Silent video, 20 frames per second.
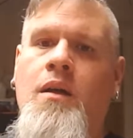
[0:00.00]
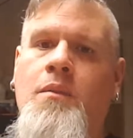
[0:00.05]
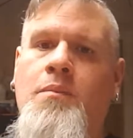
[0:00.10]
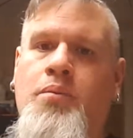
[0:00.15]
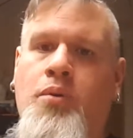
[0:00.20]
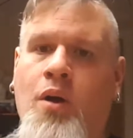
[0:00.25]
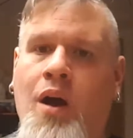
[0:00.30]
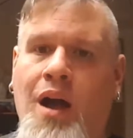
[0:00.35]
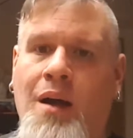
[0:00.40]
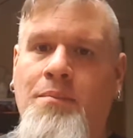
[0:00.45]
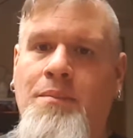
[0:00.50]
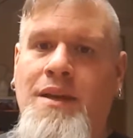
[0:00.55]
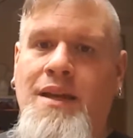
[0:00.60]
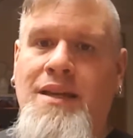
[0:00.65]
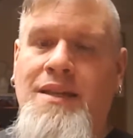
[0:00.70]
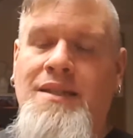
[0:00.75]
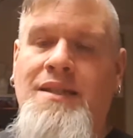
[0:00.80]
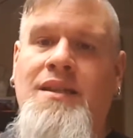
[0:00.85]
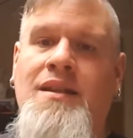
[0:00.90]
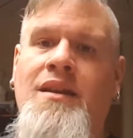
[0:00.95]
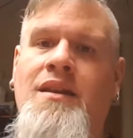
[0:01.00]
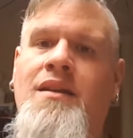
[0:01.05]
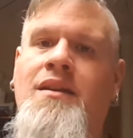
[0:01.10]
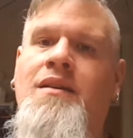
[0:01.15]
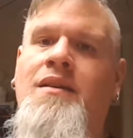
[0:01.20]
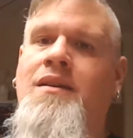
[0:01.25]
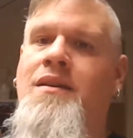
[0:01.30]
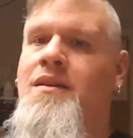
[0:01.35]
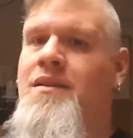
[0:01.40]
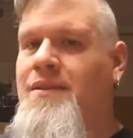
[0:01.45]
Problem is,
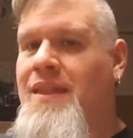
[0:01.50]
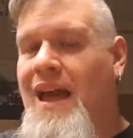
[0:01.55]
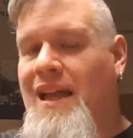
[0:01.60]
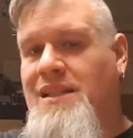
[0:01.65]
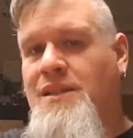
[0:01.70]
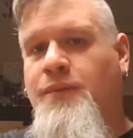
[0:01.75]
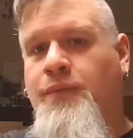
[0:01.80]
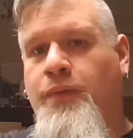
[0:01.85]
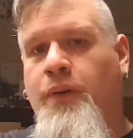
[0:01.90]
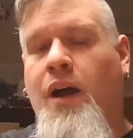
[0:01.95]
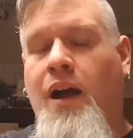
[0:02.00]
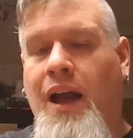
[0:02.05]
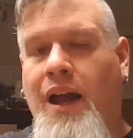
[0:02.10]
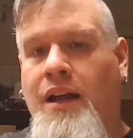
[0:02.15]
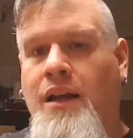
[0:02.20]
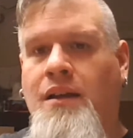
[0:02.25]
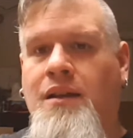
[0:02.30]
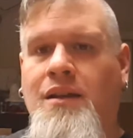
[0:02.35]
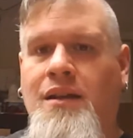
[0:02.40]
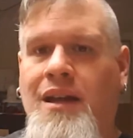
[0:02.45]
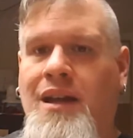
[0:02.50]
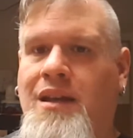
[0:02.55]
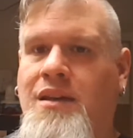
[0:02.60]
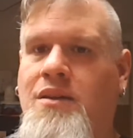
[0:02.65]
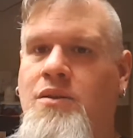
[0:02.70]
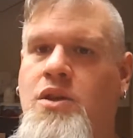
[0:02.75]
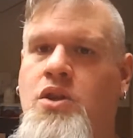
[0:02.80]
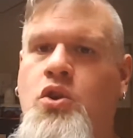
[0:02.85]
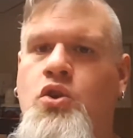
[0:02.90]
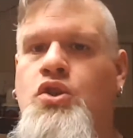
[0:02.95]
that's fine.
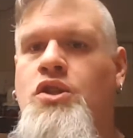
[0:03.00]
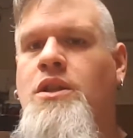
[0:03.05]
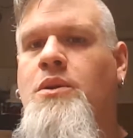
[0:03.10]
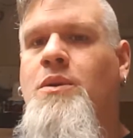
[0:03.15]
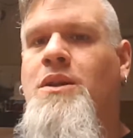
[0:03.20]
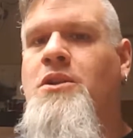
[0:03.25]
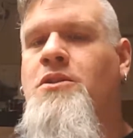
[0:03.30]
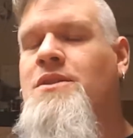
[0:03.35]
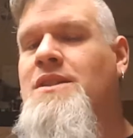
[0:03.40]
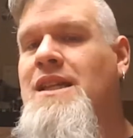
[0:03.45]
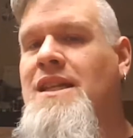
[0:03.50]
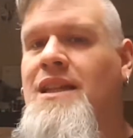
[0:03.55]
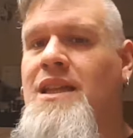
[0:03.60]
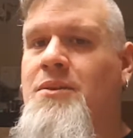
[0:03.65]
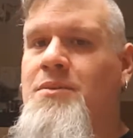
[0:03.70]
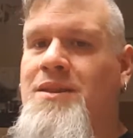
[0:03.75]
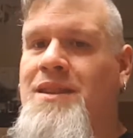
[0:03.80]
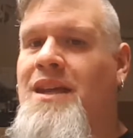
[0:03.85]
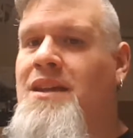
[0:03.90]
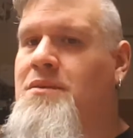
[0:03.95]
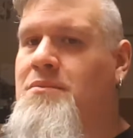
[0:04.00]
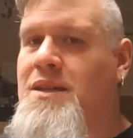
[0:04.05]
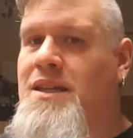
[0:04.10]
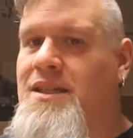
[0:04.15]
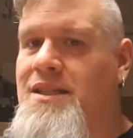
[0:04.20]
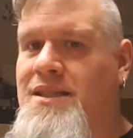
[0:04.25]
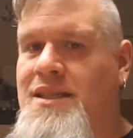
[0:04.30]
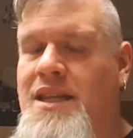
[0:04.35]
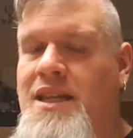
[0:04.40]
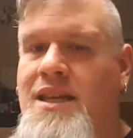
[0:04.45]
Usually when you're dealing with
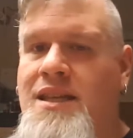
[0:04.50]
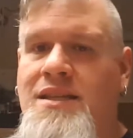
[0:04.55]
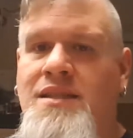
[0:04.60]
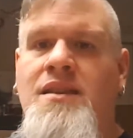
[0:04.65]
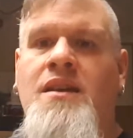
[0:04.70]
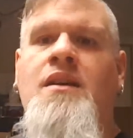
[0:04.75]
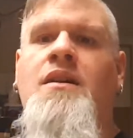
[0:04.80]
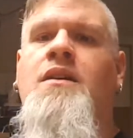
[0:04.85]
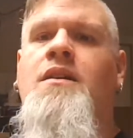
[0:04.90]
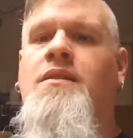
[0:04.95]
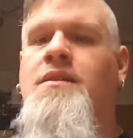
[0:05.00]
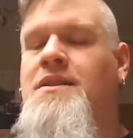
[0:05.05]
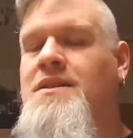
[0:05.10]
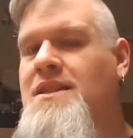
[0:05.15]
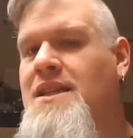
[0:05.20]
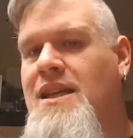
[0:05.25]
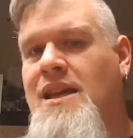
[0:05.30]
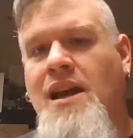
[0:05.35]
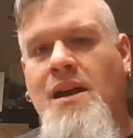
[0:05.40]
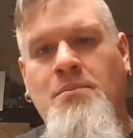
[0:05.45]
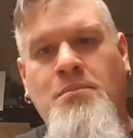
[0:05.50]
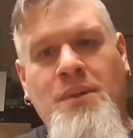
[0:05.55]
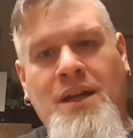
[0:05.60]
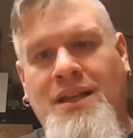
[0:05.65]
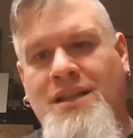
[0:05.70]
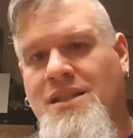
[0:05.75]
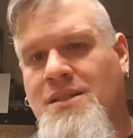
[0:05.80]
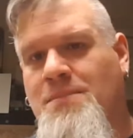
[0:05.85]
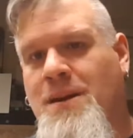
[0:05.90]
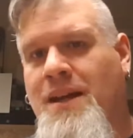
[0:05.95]
NPCs, the DM
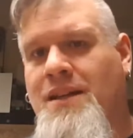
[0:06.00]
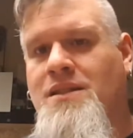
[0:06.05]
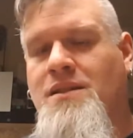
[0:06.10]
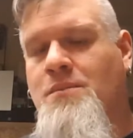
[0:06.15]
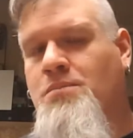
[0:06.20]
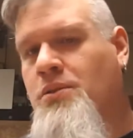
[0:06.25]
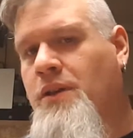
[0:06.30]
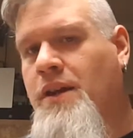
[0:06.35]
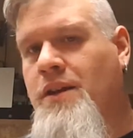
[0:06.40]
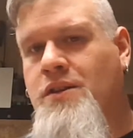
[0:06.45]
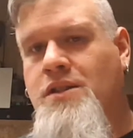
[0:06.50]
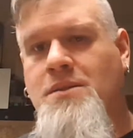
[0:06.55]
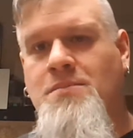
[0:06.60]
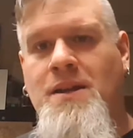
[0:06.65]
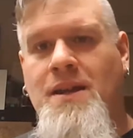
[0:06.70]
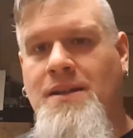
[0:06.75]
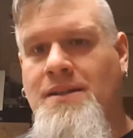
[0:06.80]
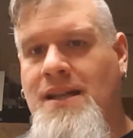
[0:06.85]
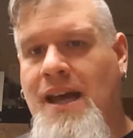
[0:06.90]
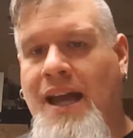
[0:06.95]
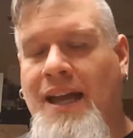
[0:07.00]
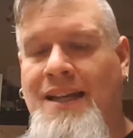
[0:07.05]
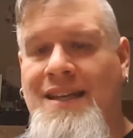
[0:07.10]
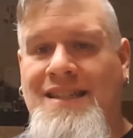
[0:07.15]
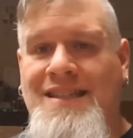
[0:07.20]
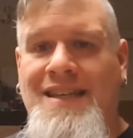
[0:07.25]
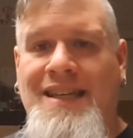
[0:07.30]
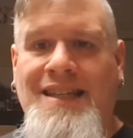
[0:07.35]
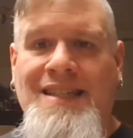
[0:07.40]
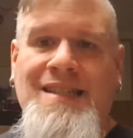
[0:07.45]
expects the players to be
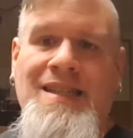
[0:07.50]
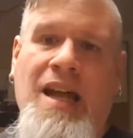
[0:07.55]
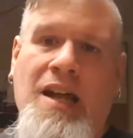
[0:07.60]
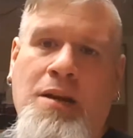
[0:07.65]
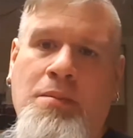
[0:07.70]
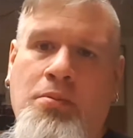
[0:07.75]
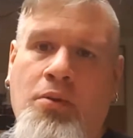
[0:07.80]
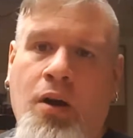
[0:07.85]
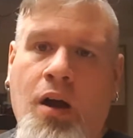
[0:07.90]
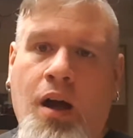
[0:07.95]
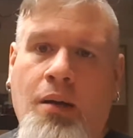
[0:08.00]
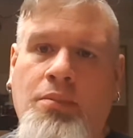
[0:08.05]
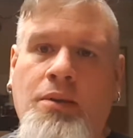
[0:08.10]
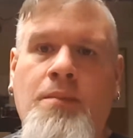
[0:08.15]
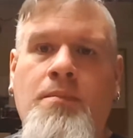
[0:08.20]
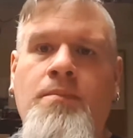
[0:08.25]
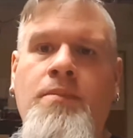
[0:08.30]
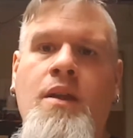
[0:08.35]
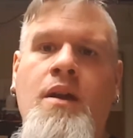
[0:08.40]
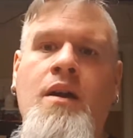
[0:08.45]
antagonistic. It's not a problem.